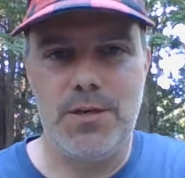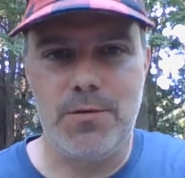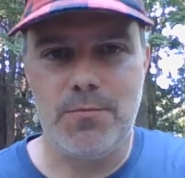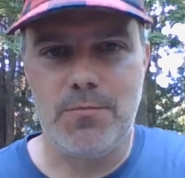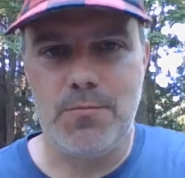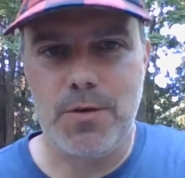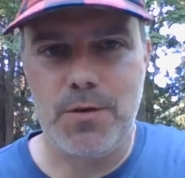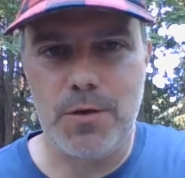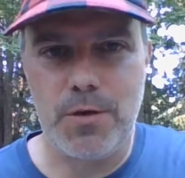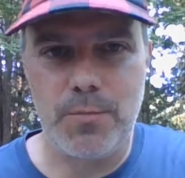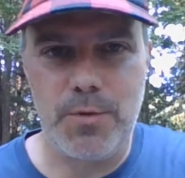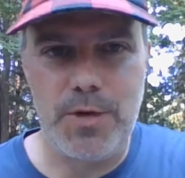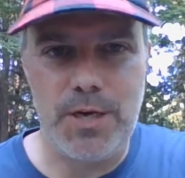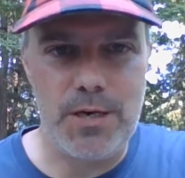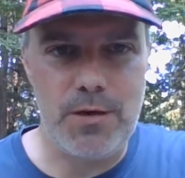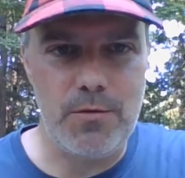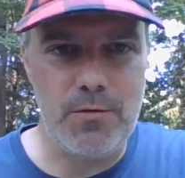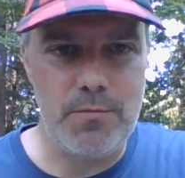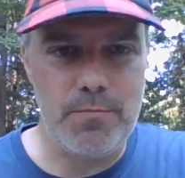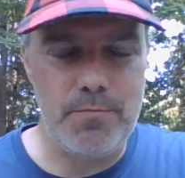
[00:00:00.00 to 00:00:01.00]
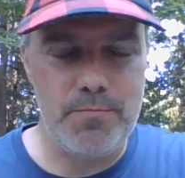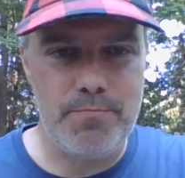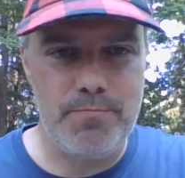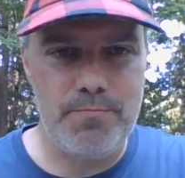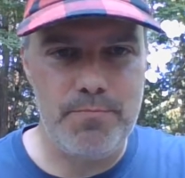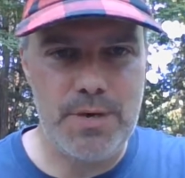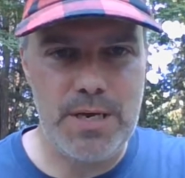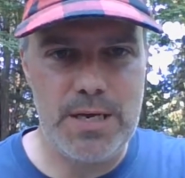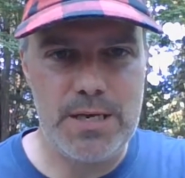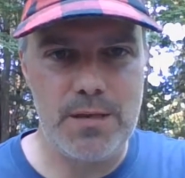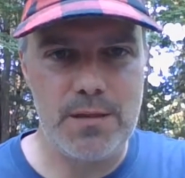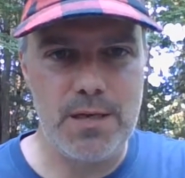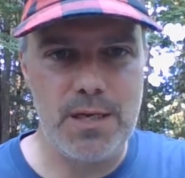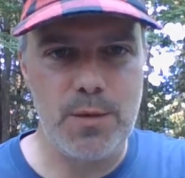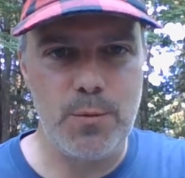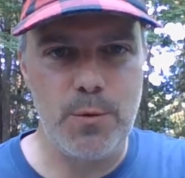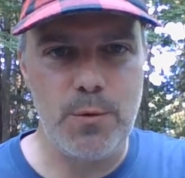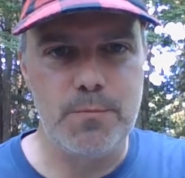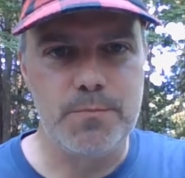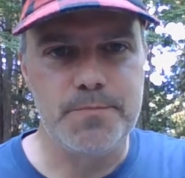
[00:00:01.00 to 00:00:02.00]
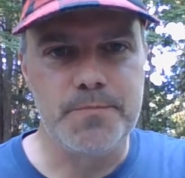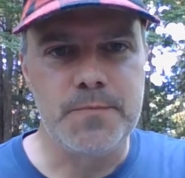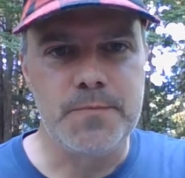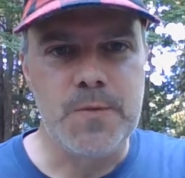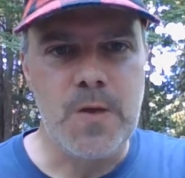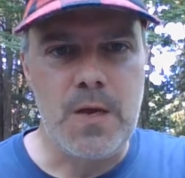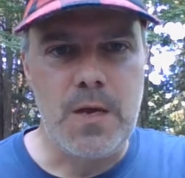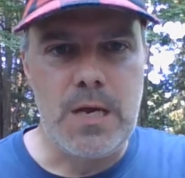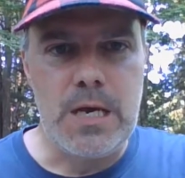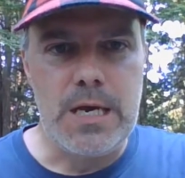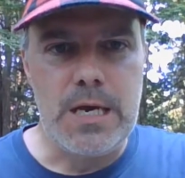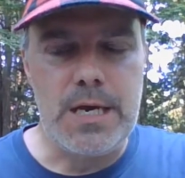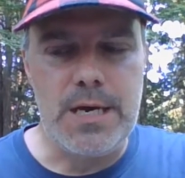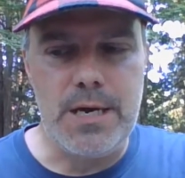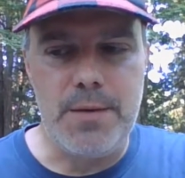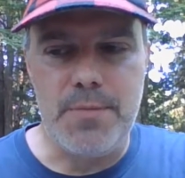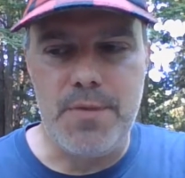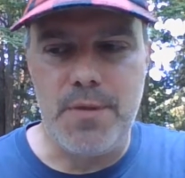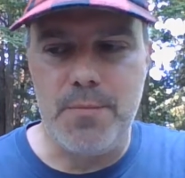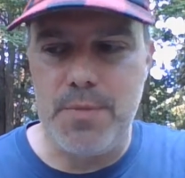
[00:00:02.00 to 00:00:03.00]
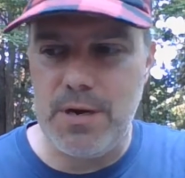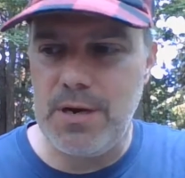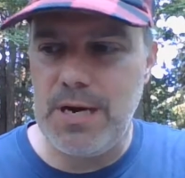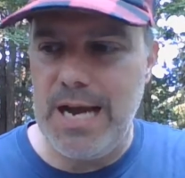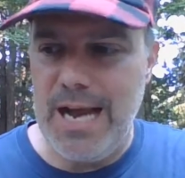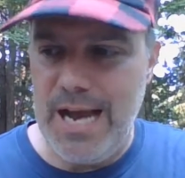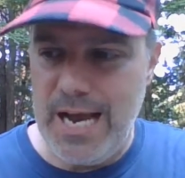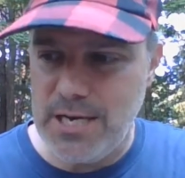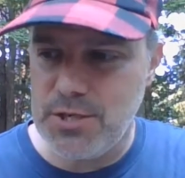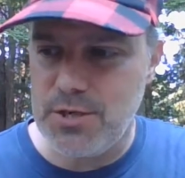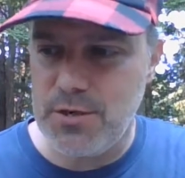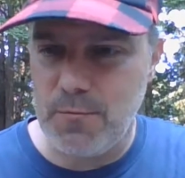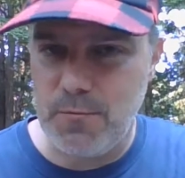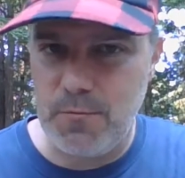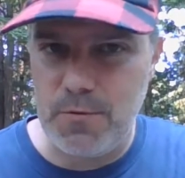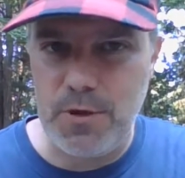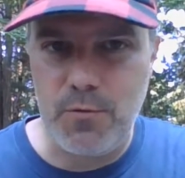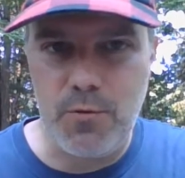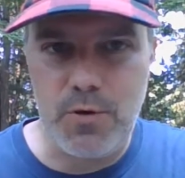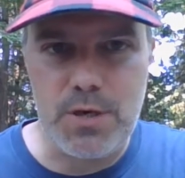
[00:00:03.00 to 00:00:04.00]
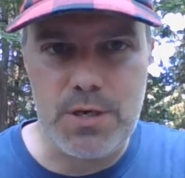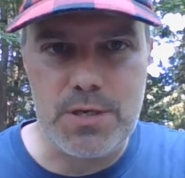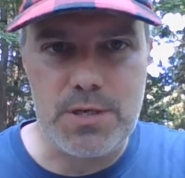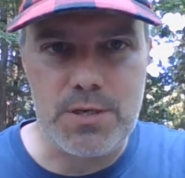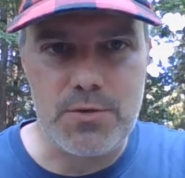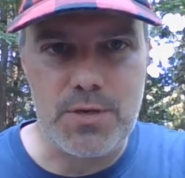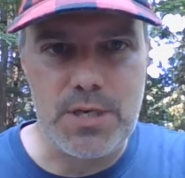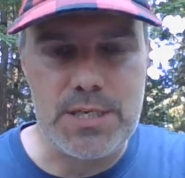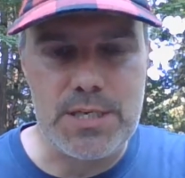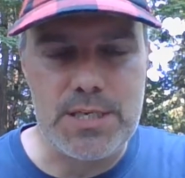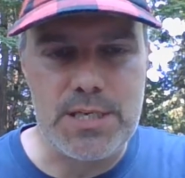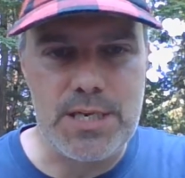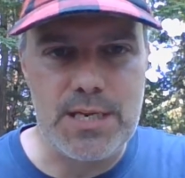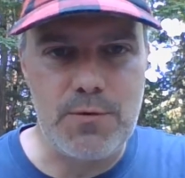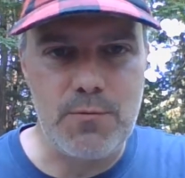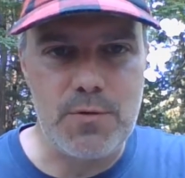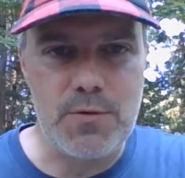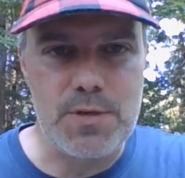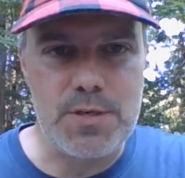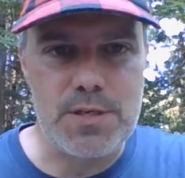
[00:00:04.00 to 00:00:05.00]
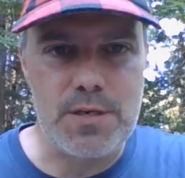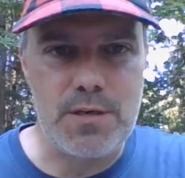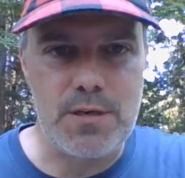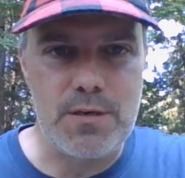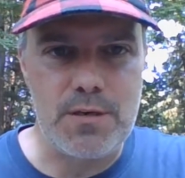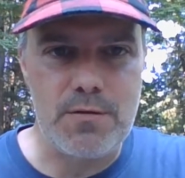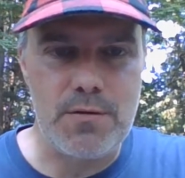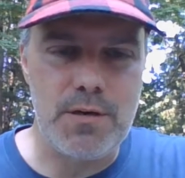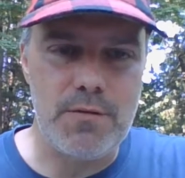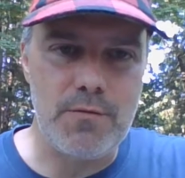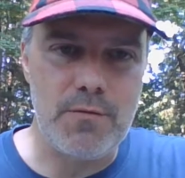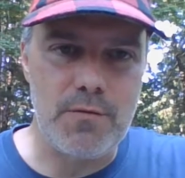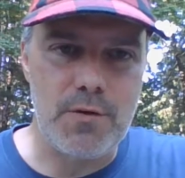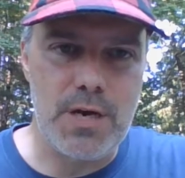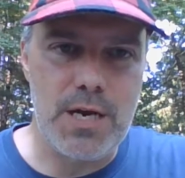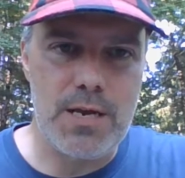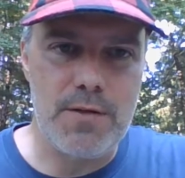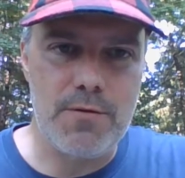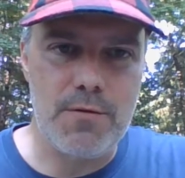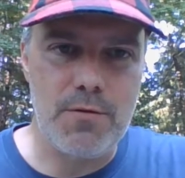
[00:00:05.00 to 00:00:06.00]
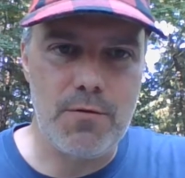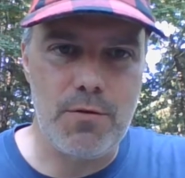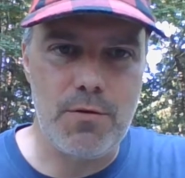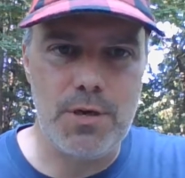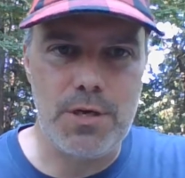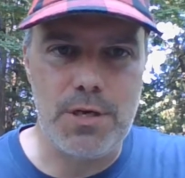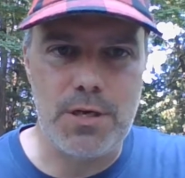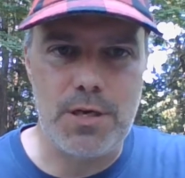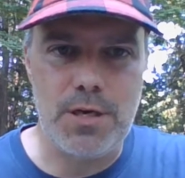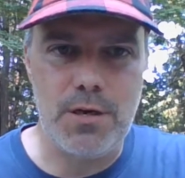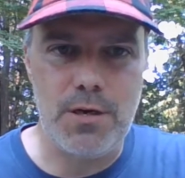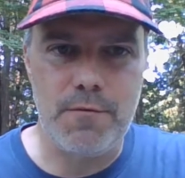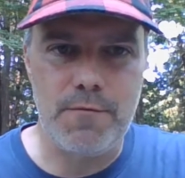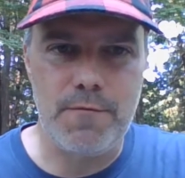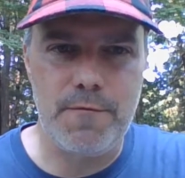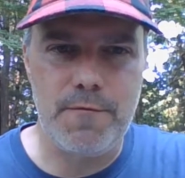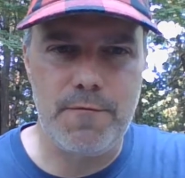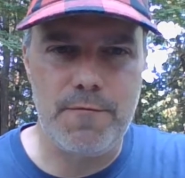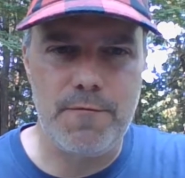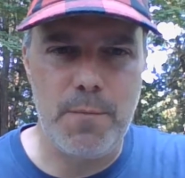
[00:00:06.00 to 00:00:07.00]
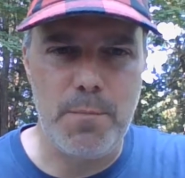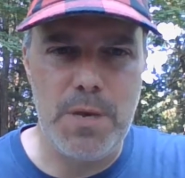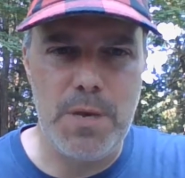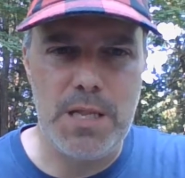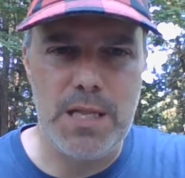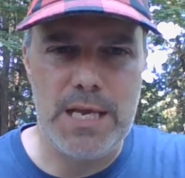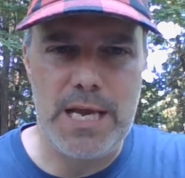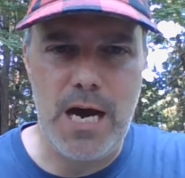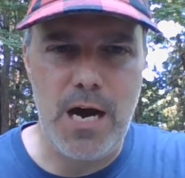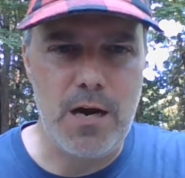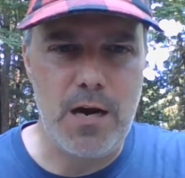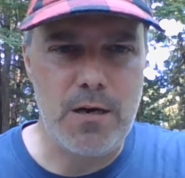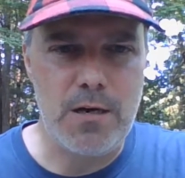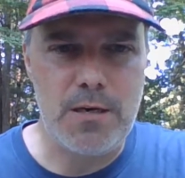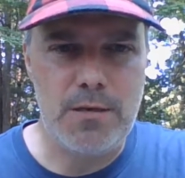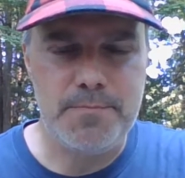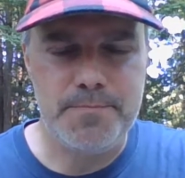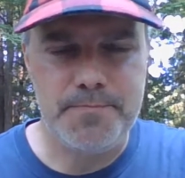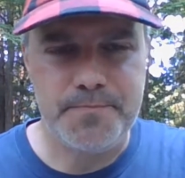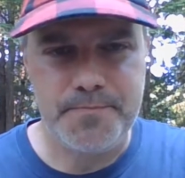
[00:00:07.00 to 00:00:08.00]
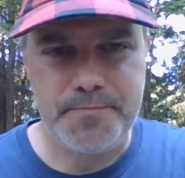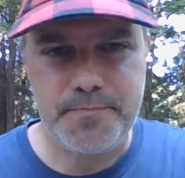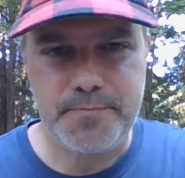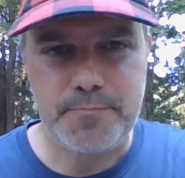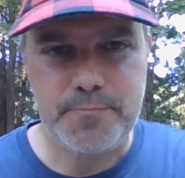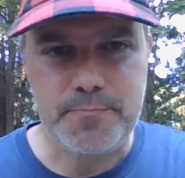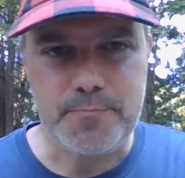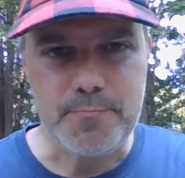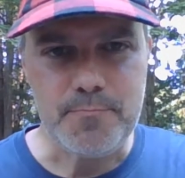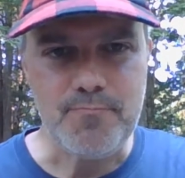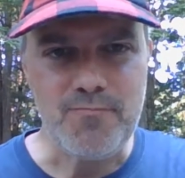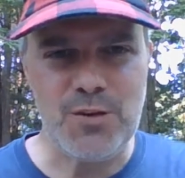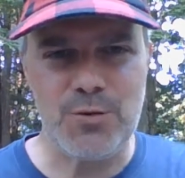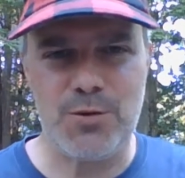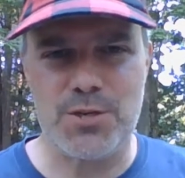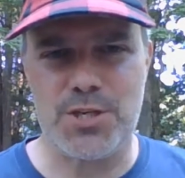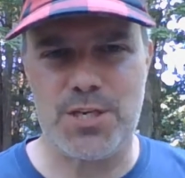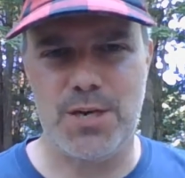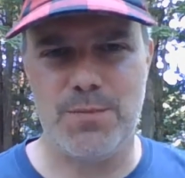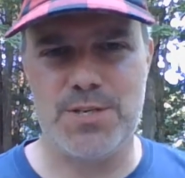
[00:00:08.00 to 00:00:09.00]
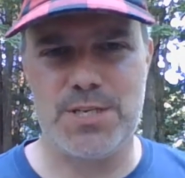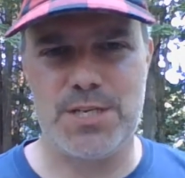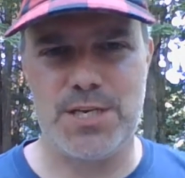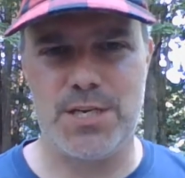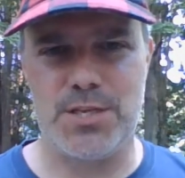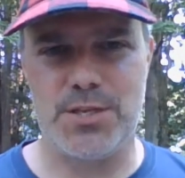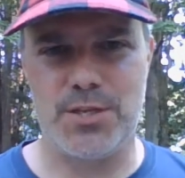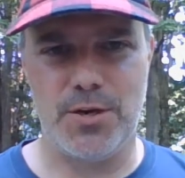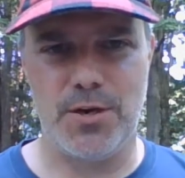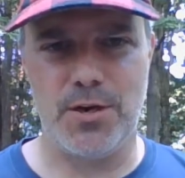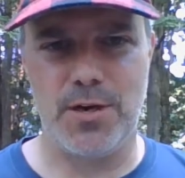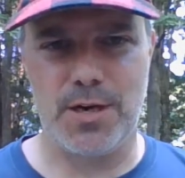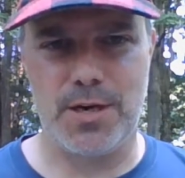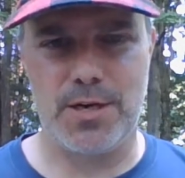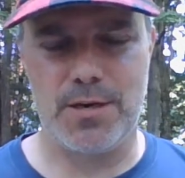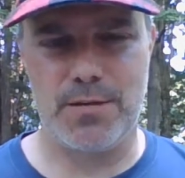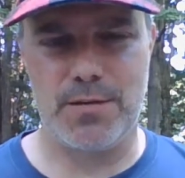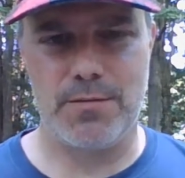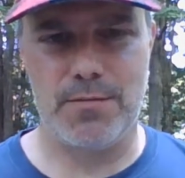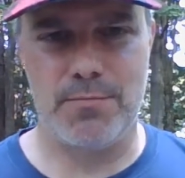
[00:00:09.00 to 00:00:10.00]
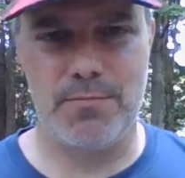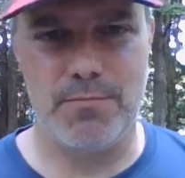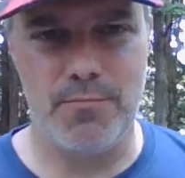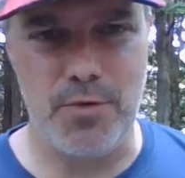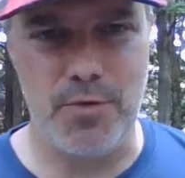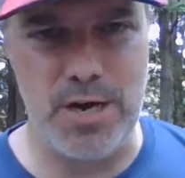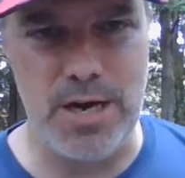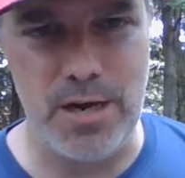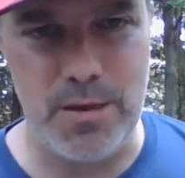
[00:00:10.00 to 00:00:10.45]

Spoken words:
clear bottle, painted label. The beer I actually really wanted to drink today was a variety of Corona called Familiar, which comes in a dark brown